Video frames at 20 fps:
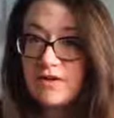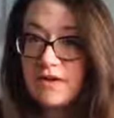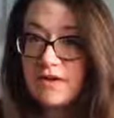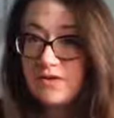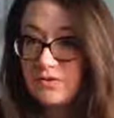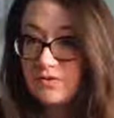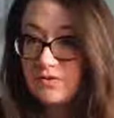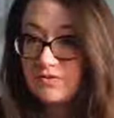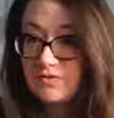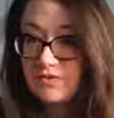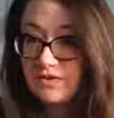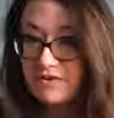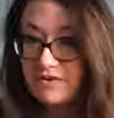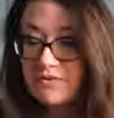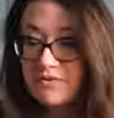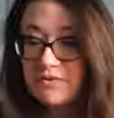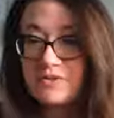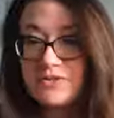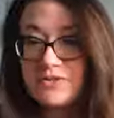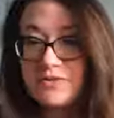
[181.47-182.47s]
Vancouver
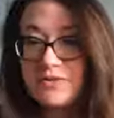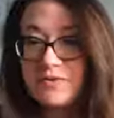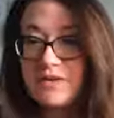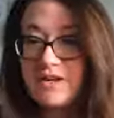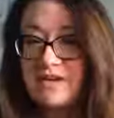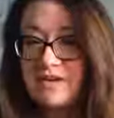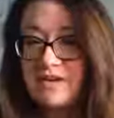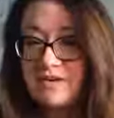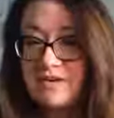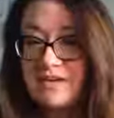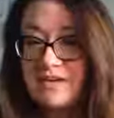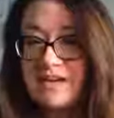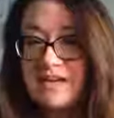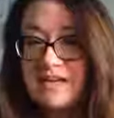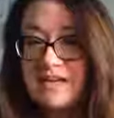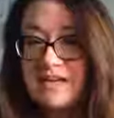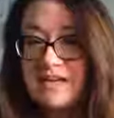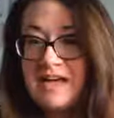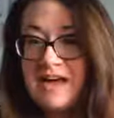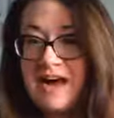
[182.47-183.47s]
or to another
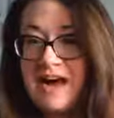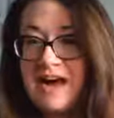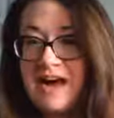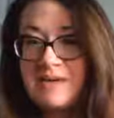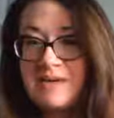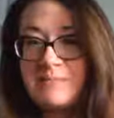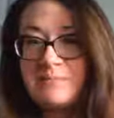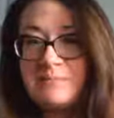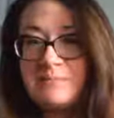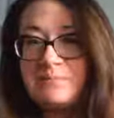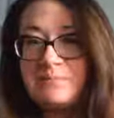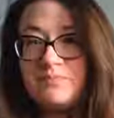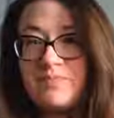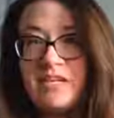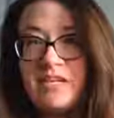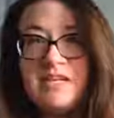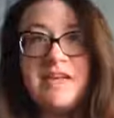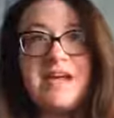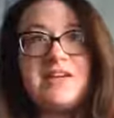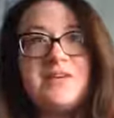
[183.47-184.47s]

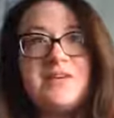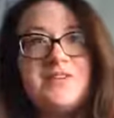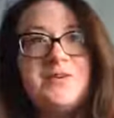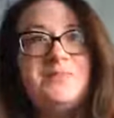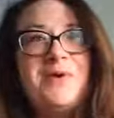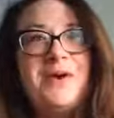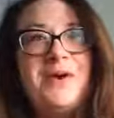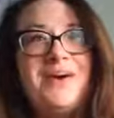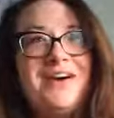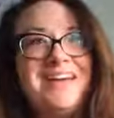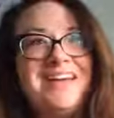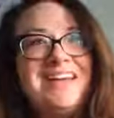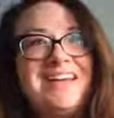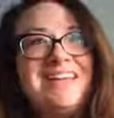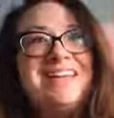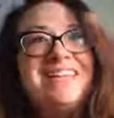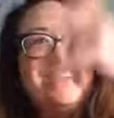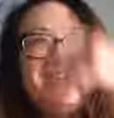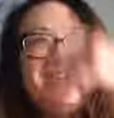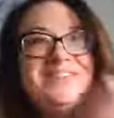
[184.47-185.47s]
national
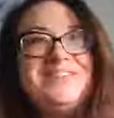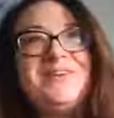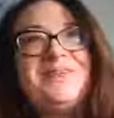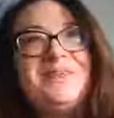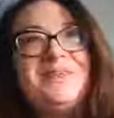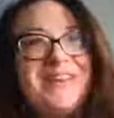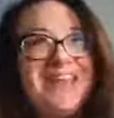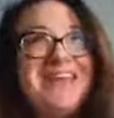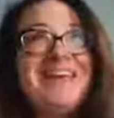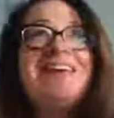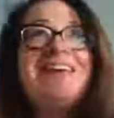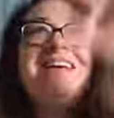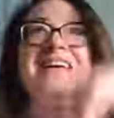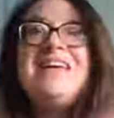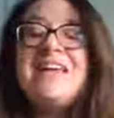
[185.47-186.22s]
park. There's so many.